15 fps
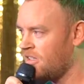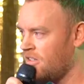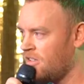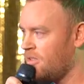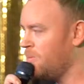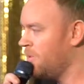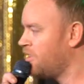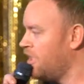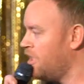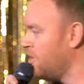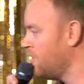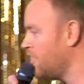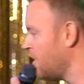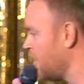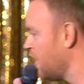because I'm a
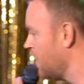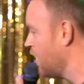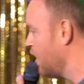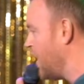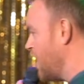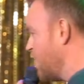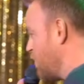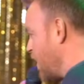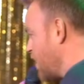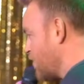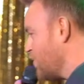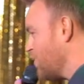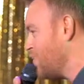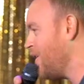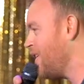chilled, laid-back
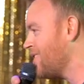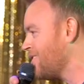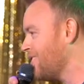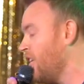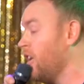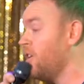sort of person.